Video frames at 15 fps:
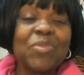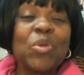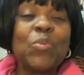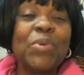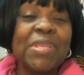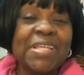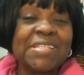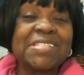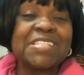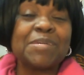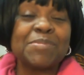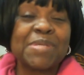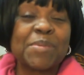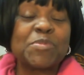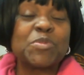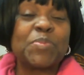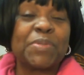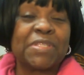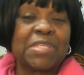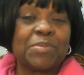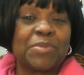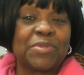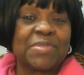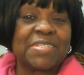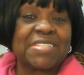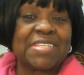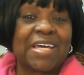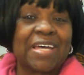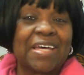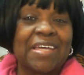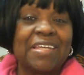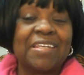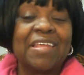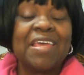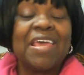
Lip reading: we need to sometimes put them on the side.